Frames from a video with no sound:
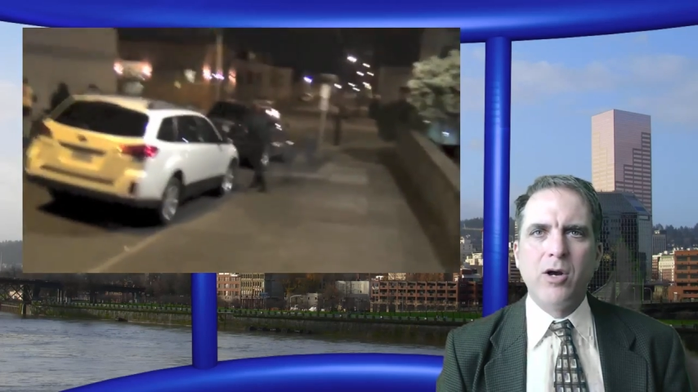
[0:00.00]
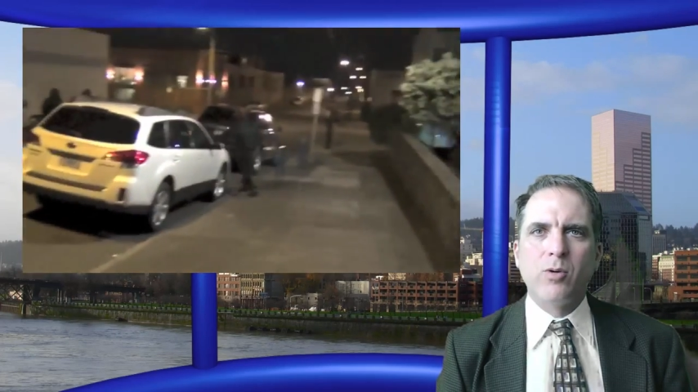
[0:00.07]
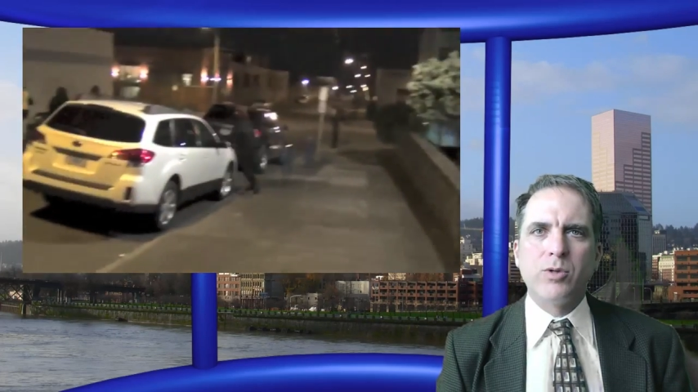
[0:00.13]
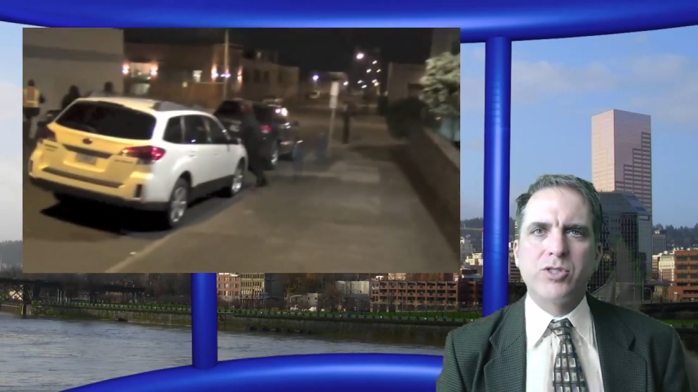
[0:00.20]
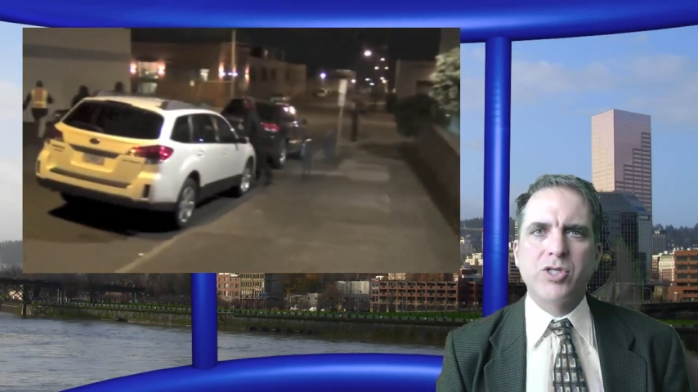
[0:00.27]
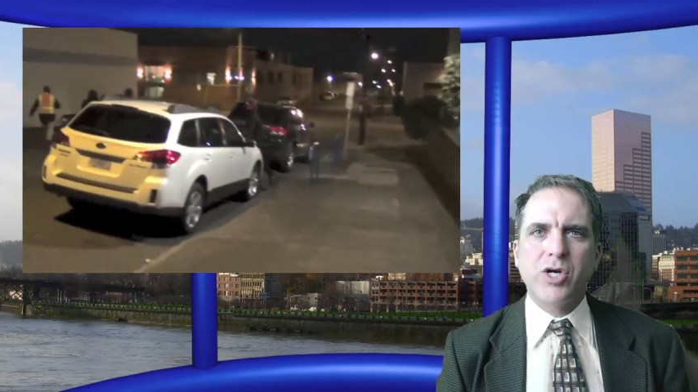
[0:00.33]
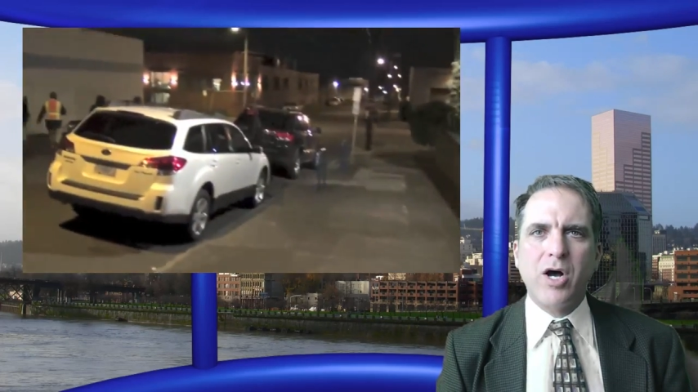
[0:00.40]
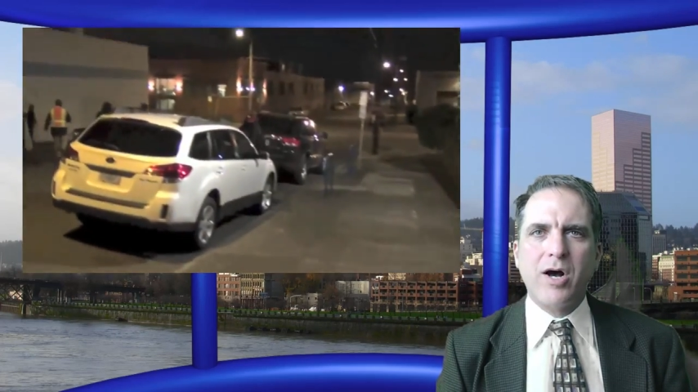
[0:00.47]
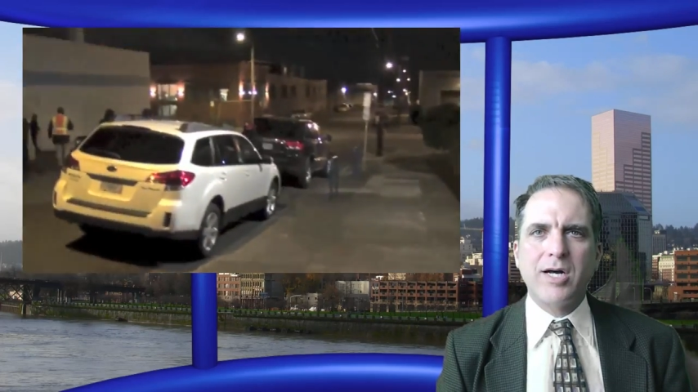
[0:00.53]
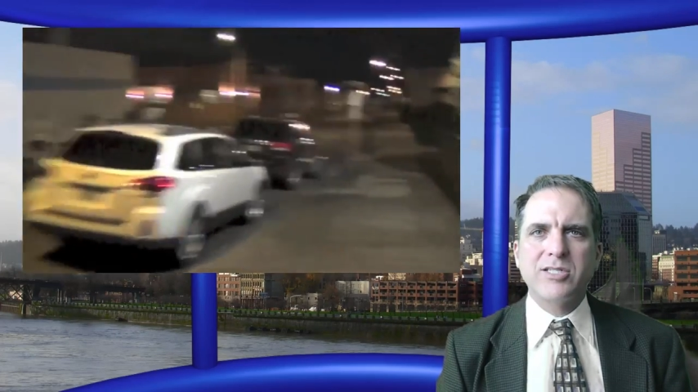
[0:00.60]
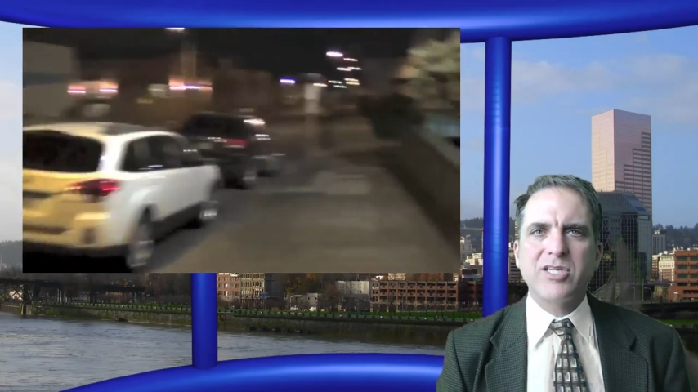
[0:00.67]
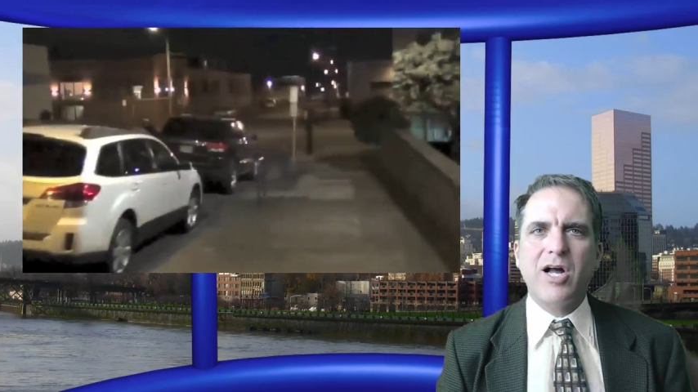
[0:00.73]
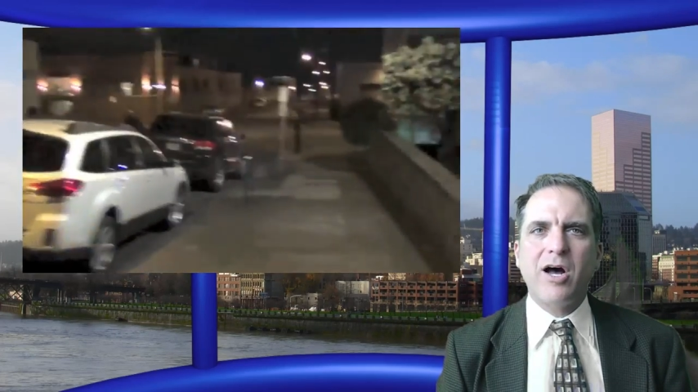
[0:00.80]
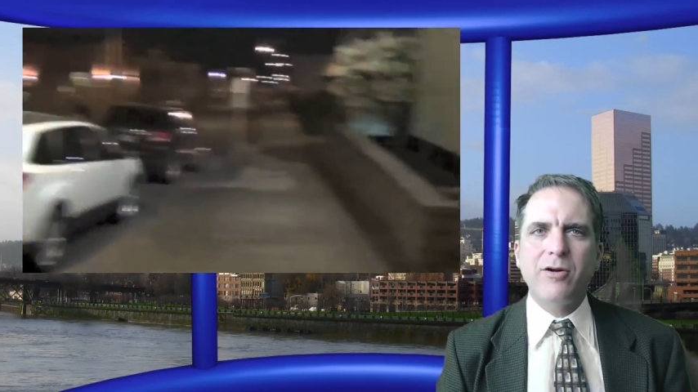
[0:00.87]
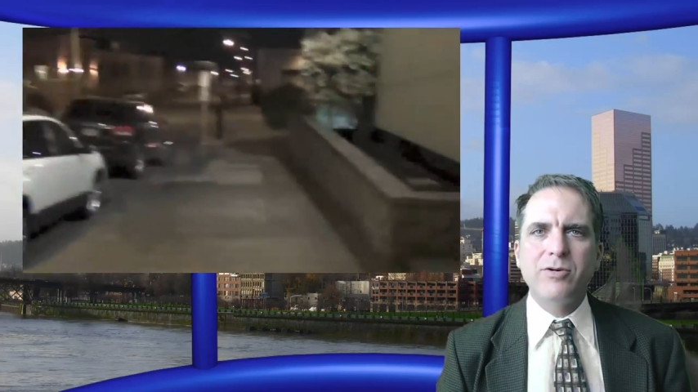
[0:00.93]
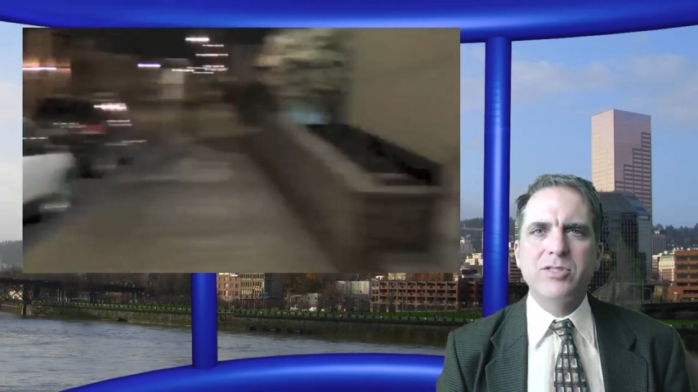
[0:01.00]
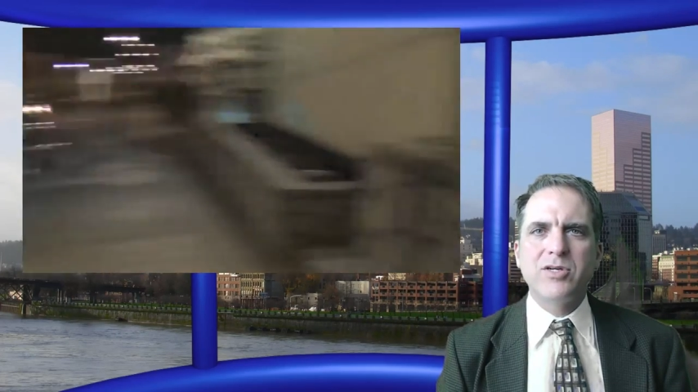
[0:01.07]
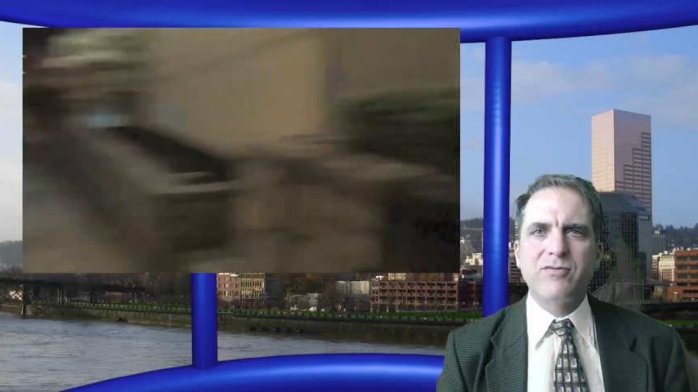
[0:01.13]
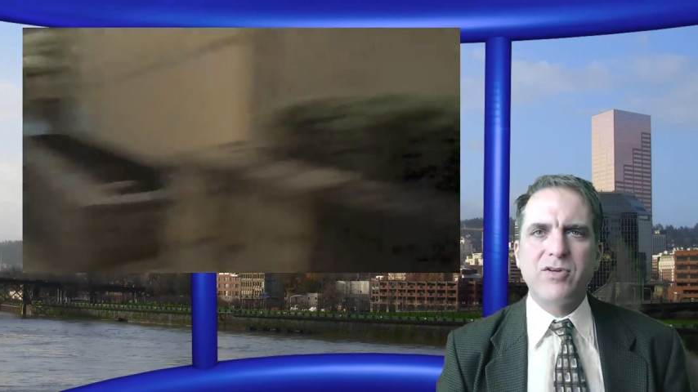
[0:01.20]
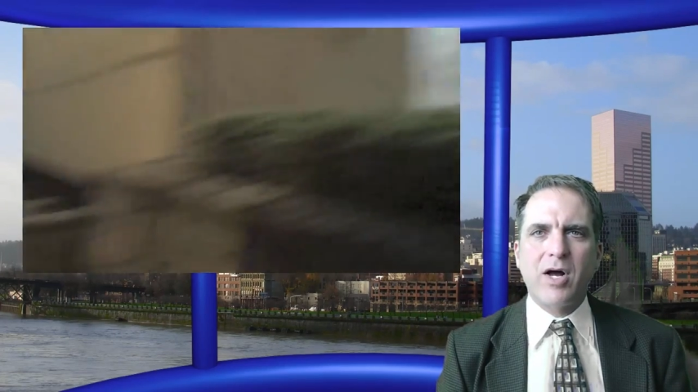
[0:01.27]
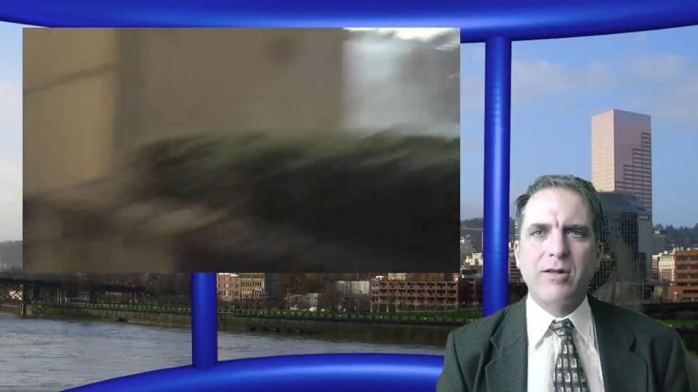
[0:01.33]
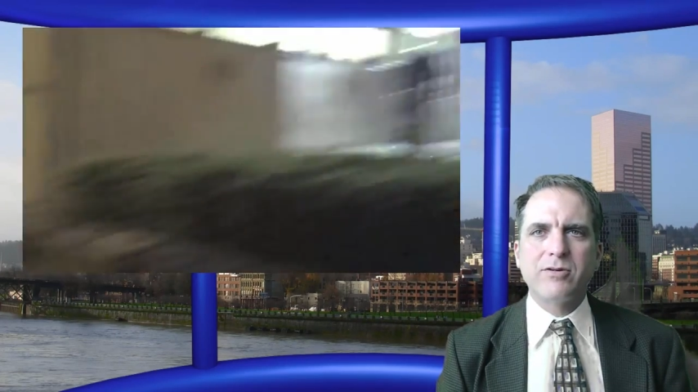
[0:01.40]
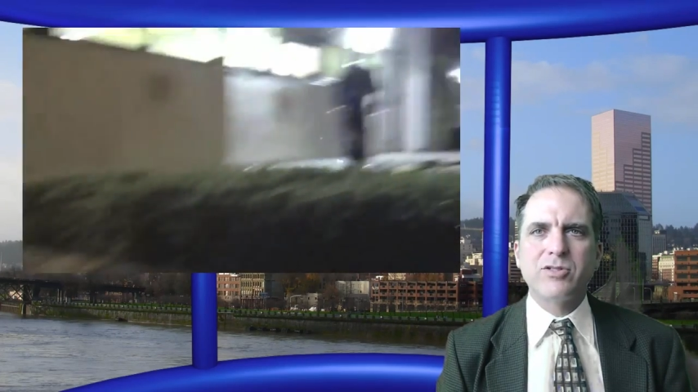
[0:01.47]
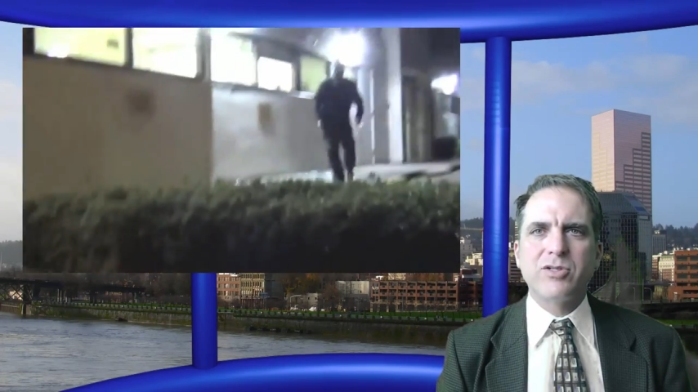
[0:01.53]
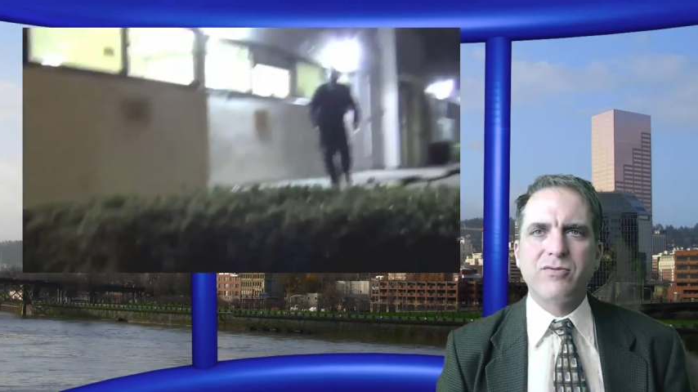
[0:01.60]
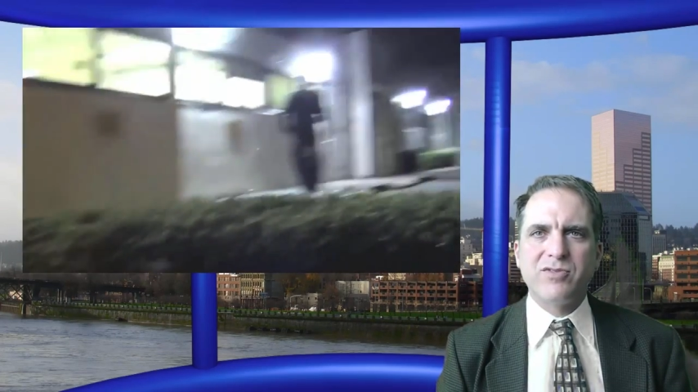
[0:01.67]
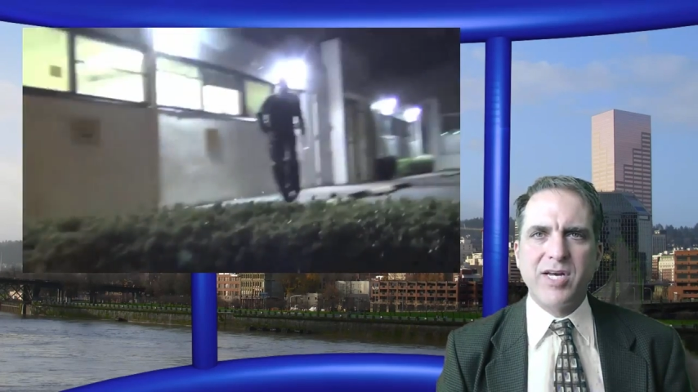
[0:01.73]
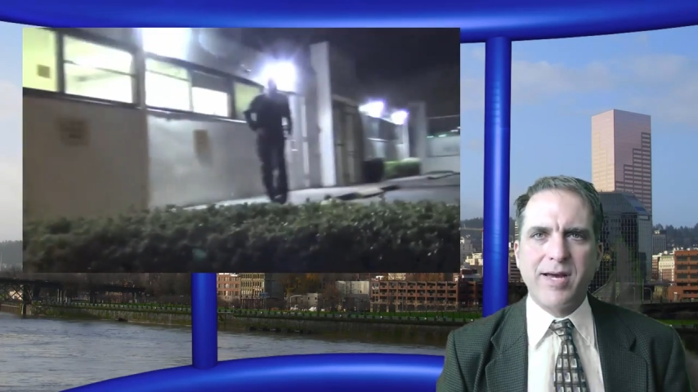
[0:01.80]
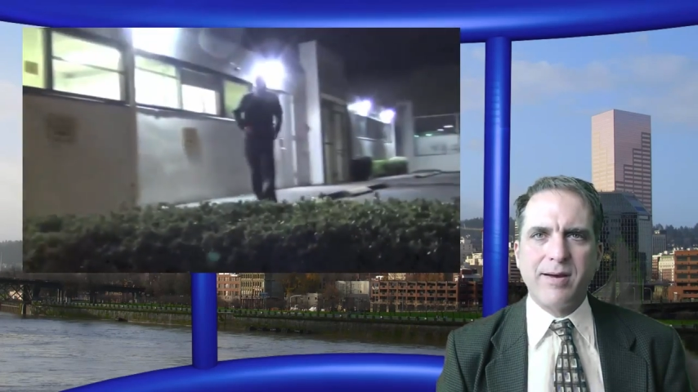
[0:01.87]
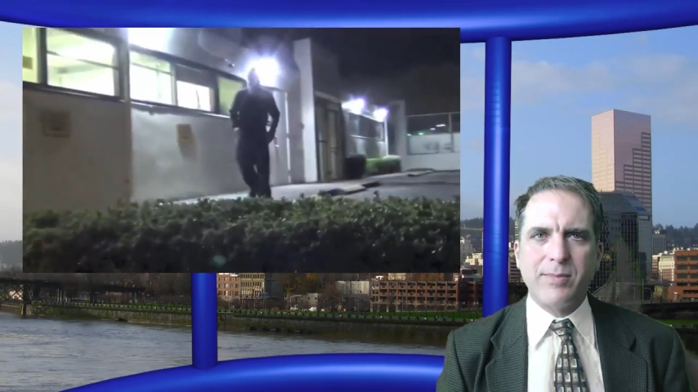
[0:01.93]
which caused hundreds of dollars
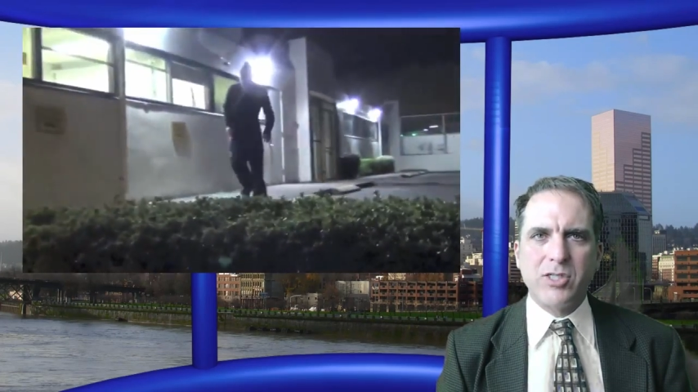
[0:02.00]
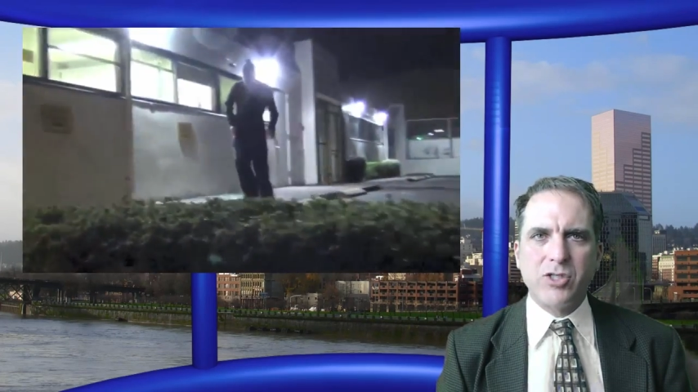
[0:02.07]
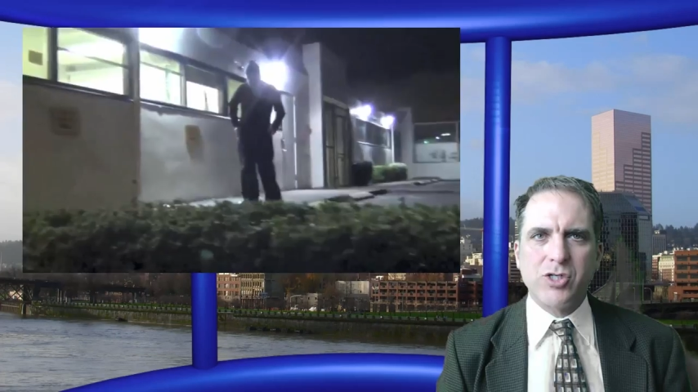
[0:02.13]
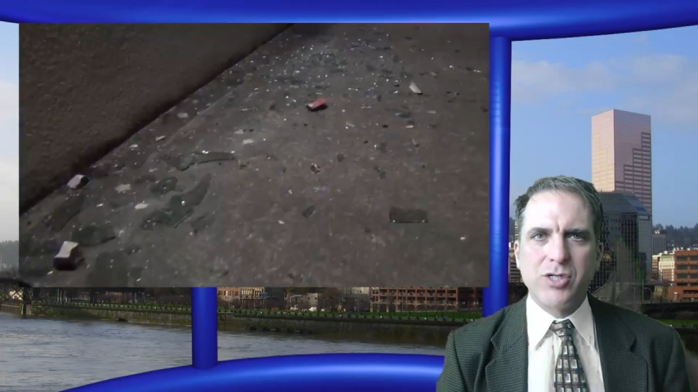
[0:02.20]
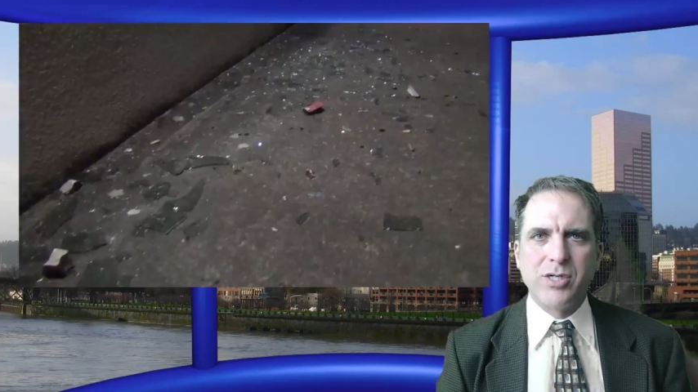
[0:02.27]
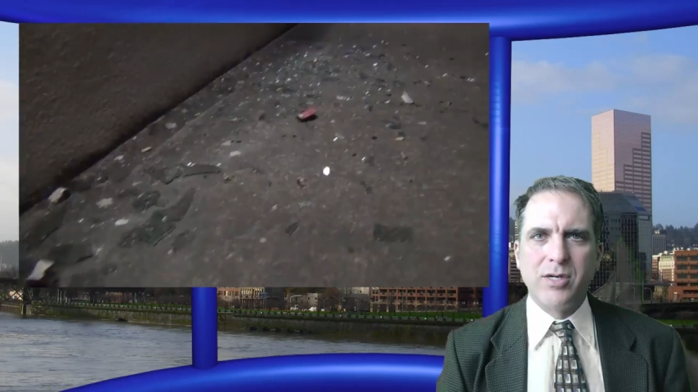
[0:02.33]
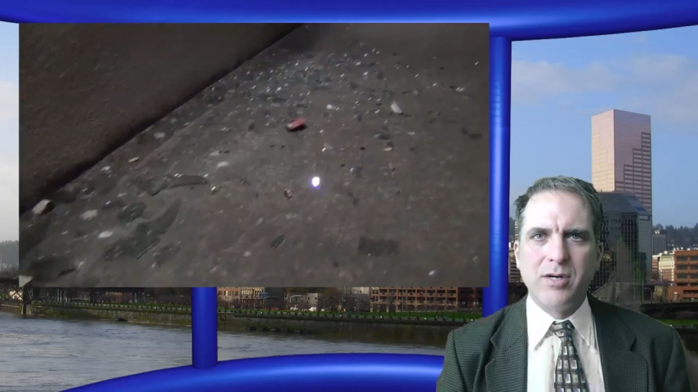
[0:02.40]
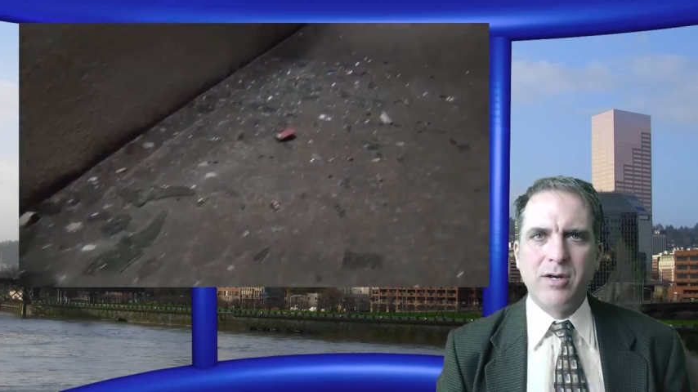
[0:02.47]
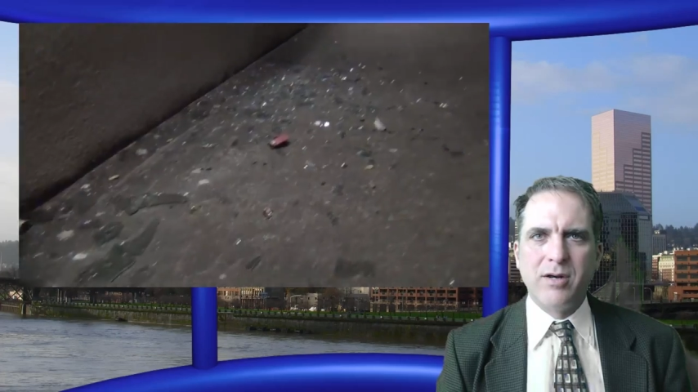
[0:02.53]
of damage.